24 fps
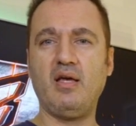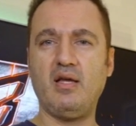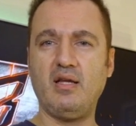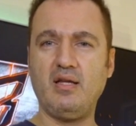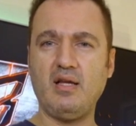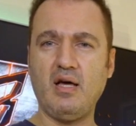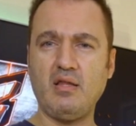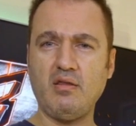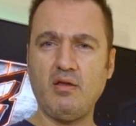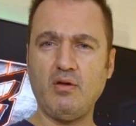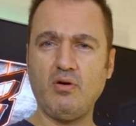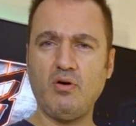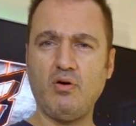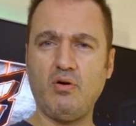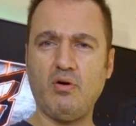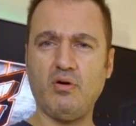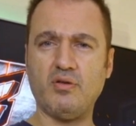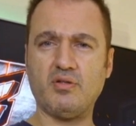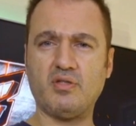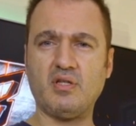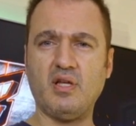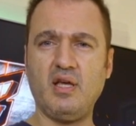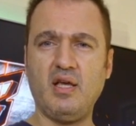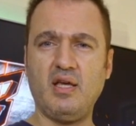In other
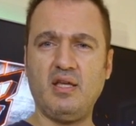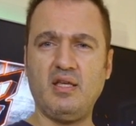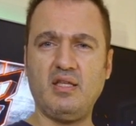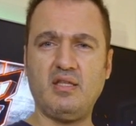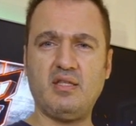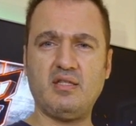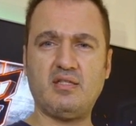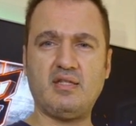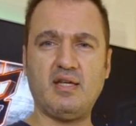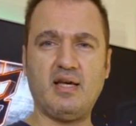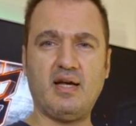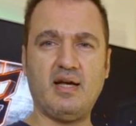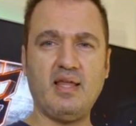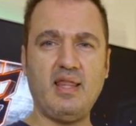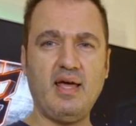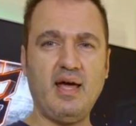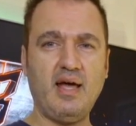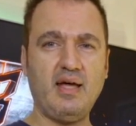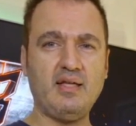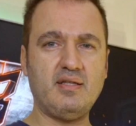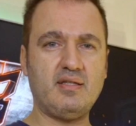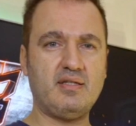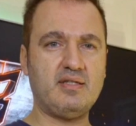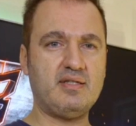words, it is a
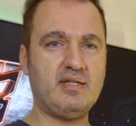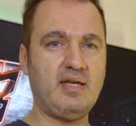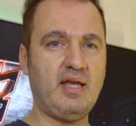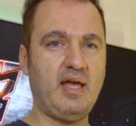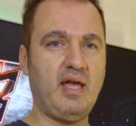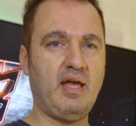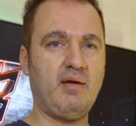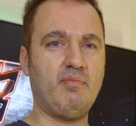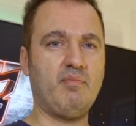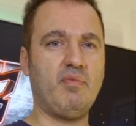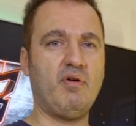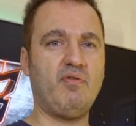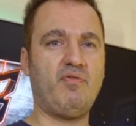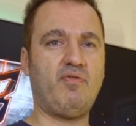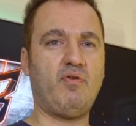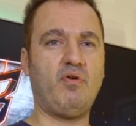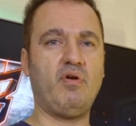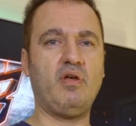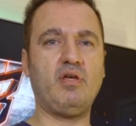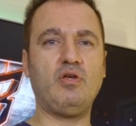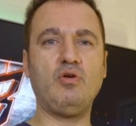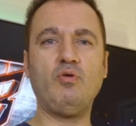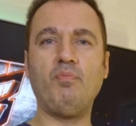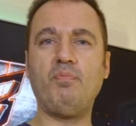great shame
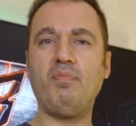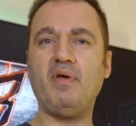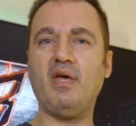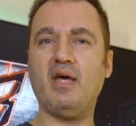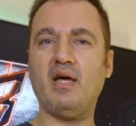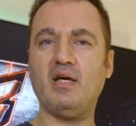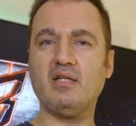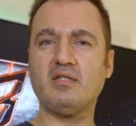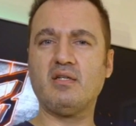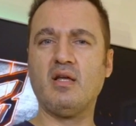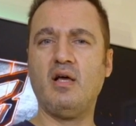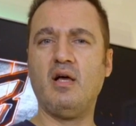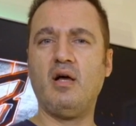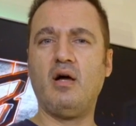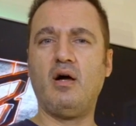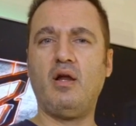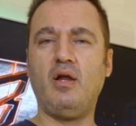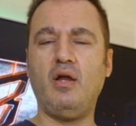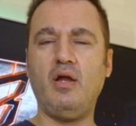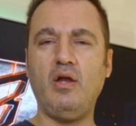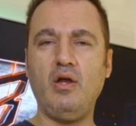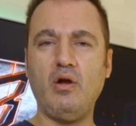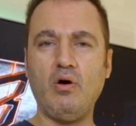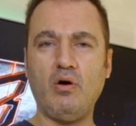for a UPS
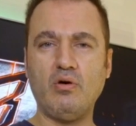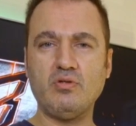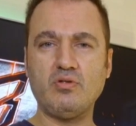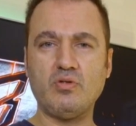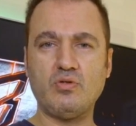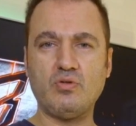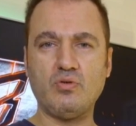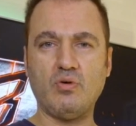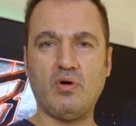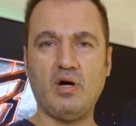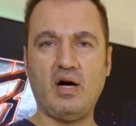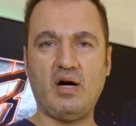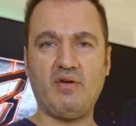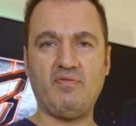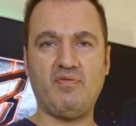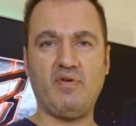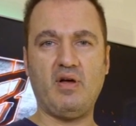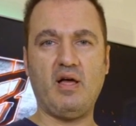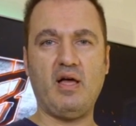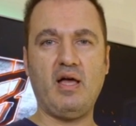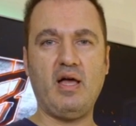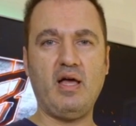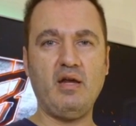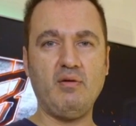not to have
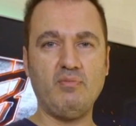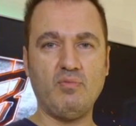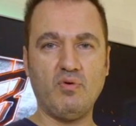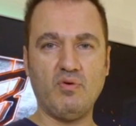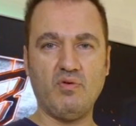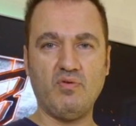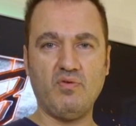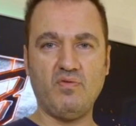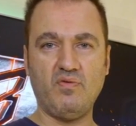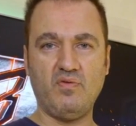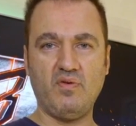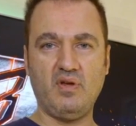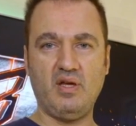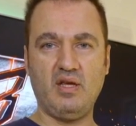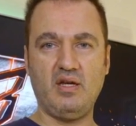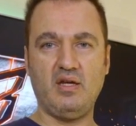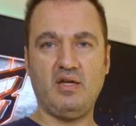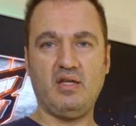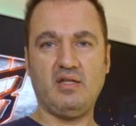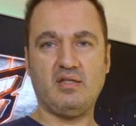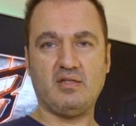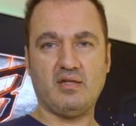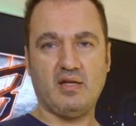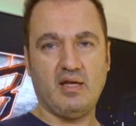MOV
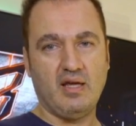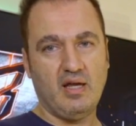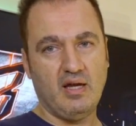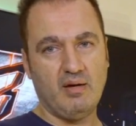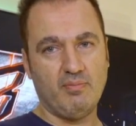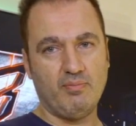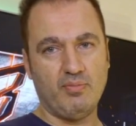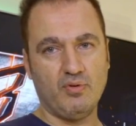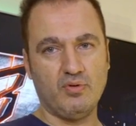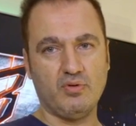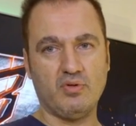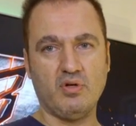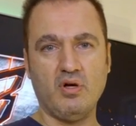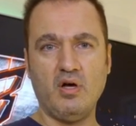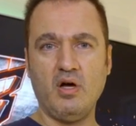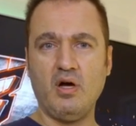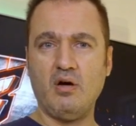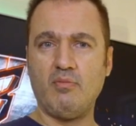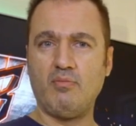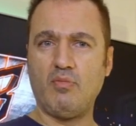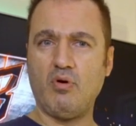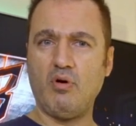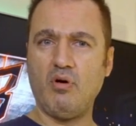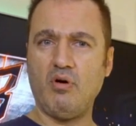in its input.
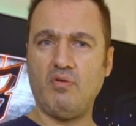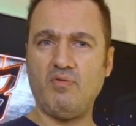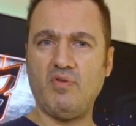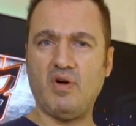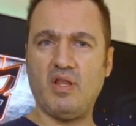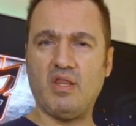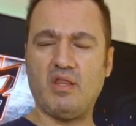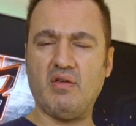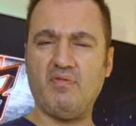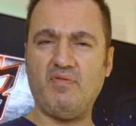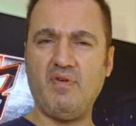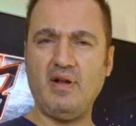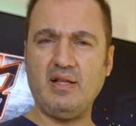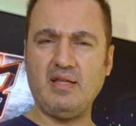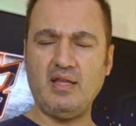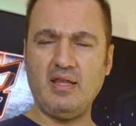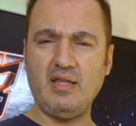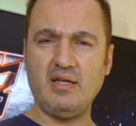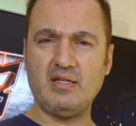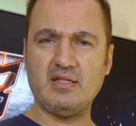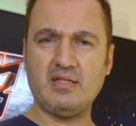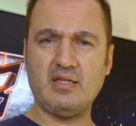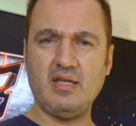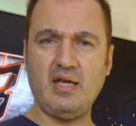Moreover, the
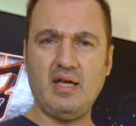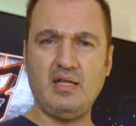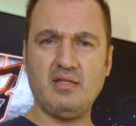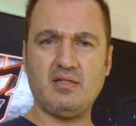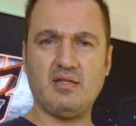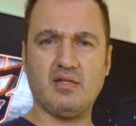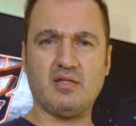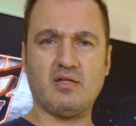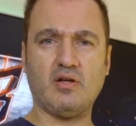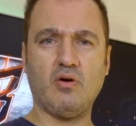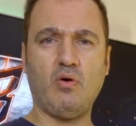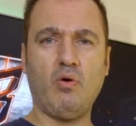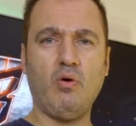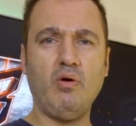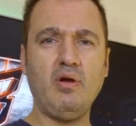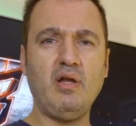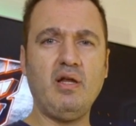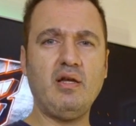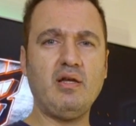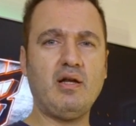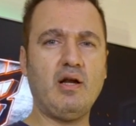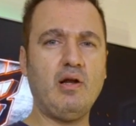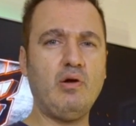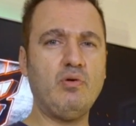filtering stages
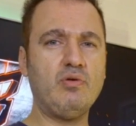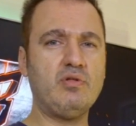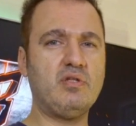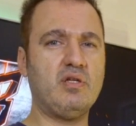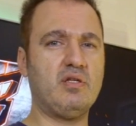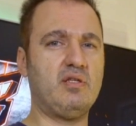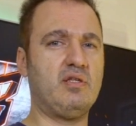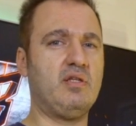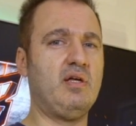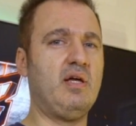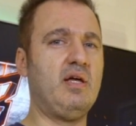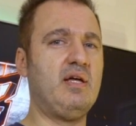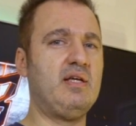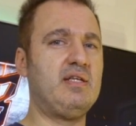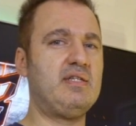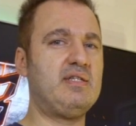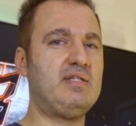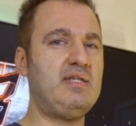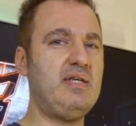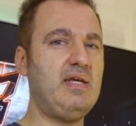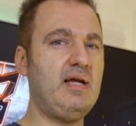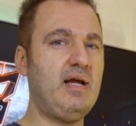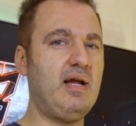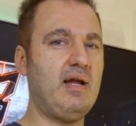only included
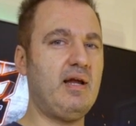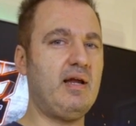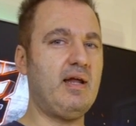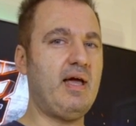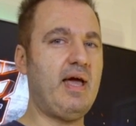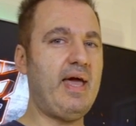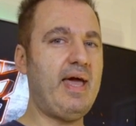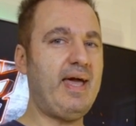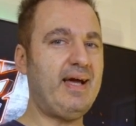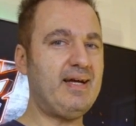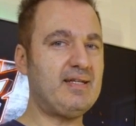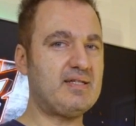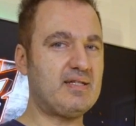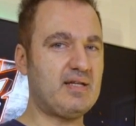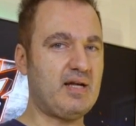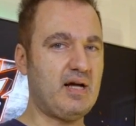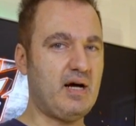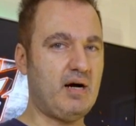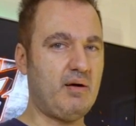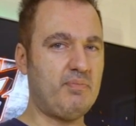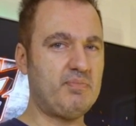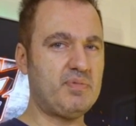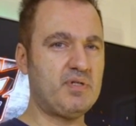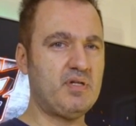single X
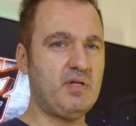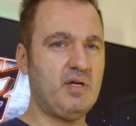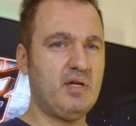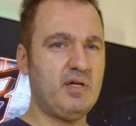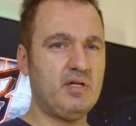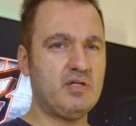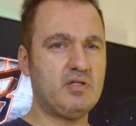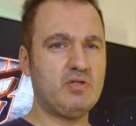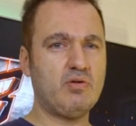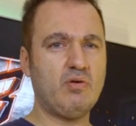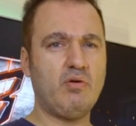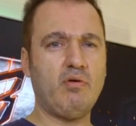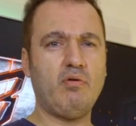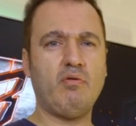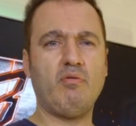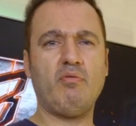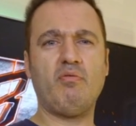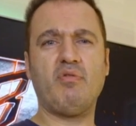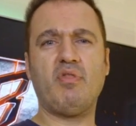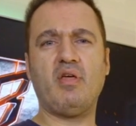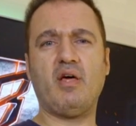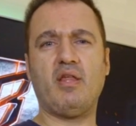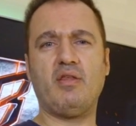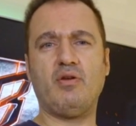caps, so
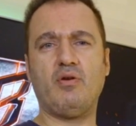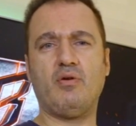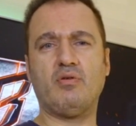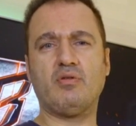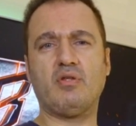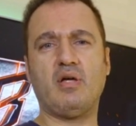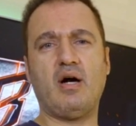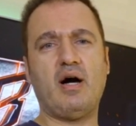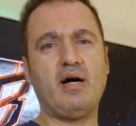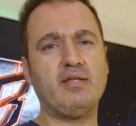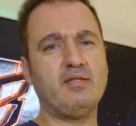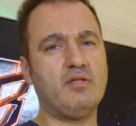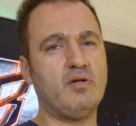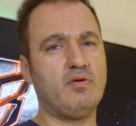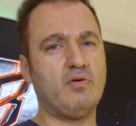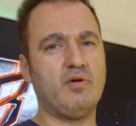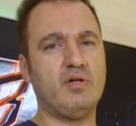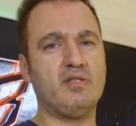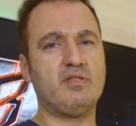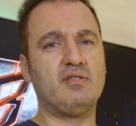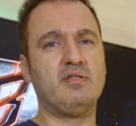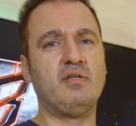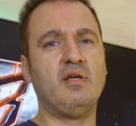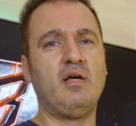they are not
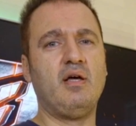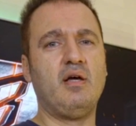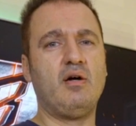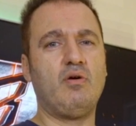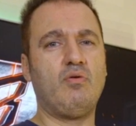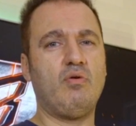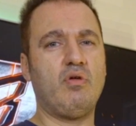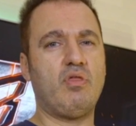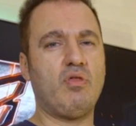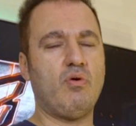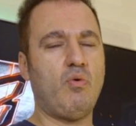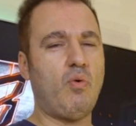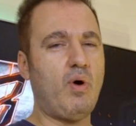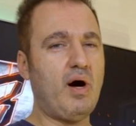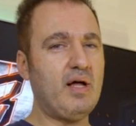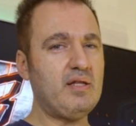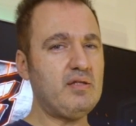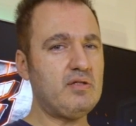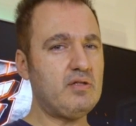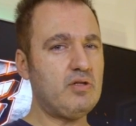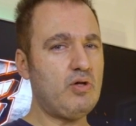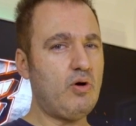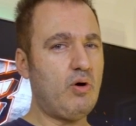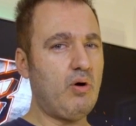adequate. With
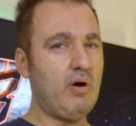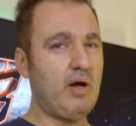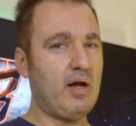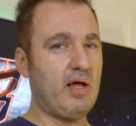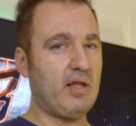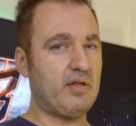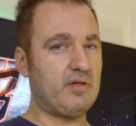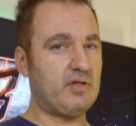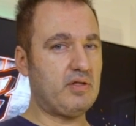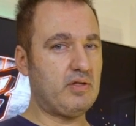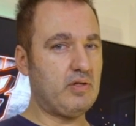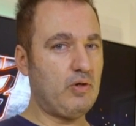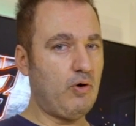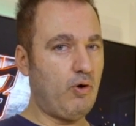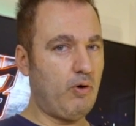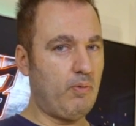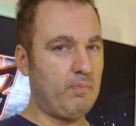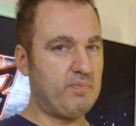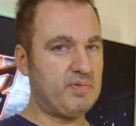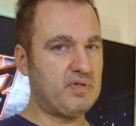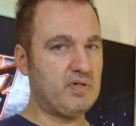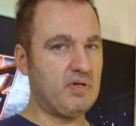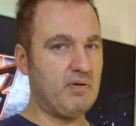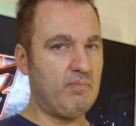$1
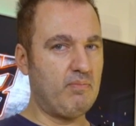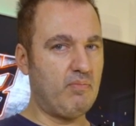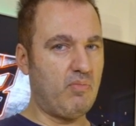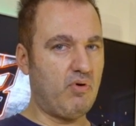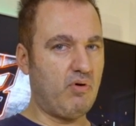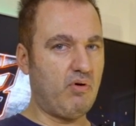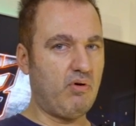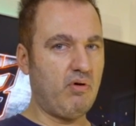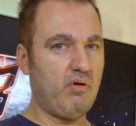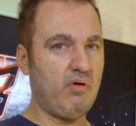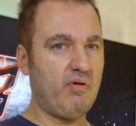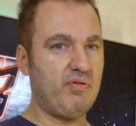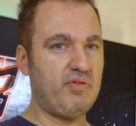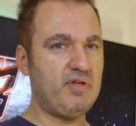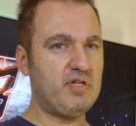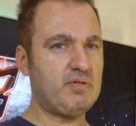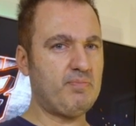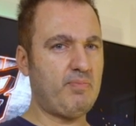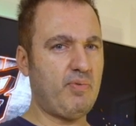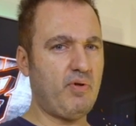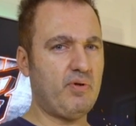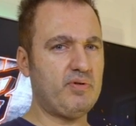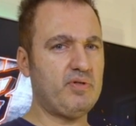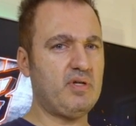tops more, this
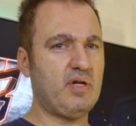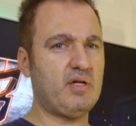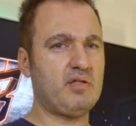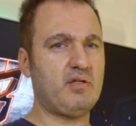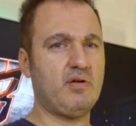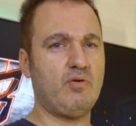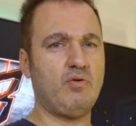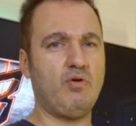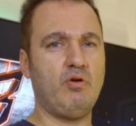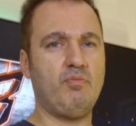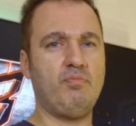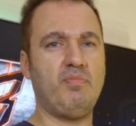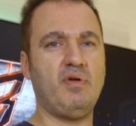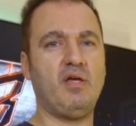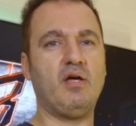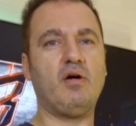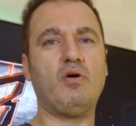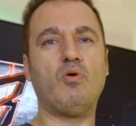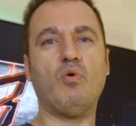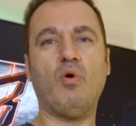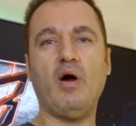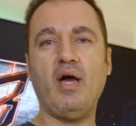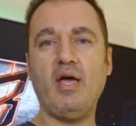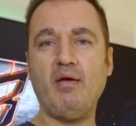product would be
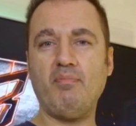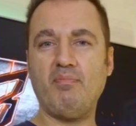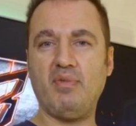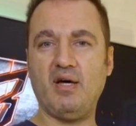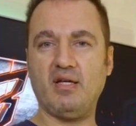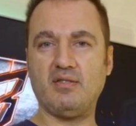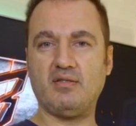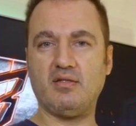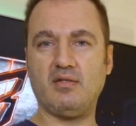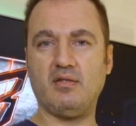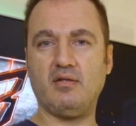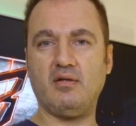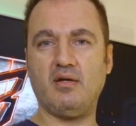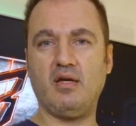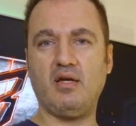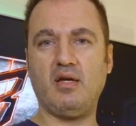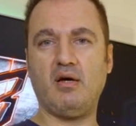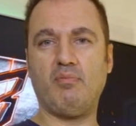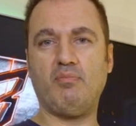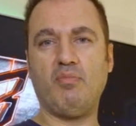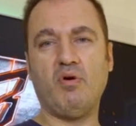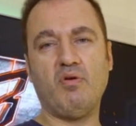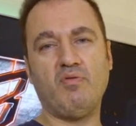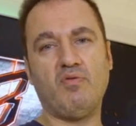way better and
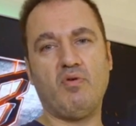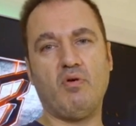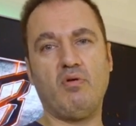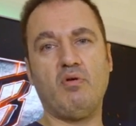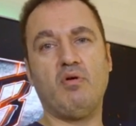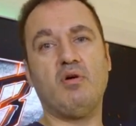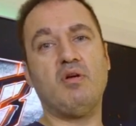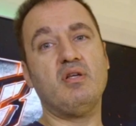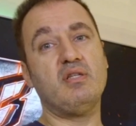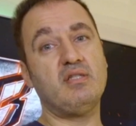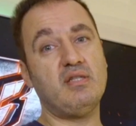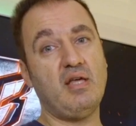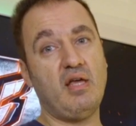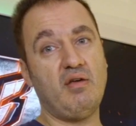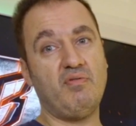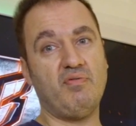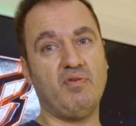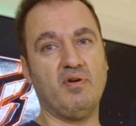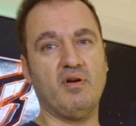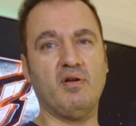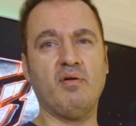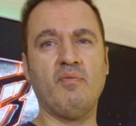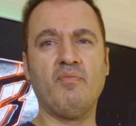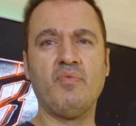above all,
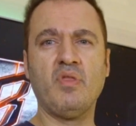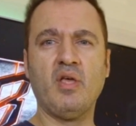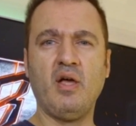safer.